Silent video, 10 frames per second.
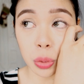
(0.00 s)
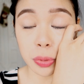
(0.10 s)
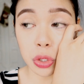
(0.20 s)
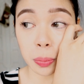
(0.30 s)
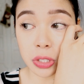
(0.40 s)

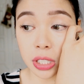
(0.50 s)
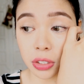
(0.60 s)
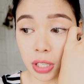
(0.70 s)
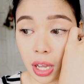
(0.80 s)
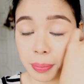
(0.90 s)
super
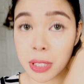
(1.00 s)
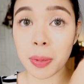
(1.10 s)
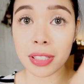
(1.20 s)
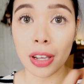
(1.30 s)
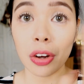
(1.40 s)
tearing up. It's
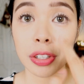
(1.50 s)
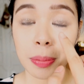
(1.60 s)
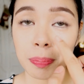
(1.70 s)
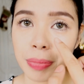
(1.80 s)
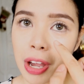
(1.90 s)
because I already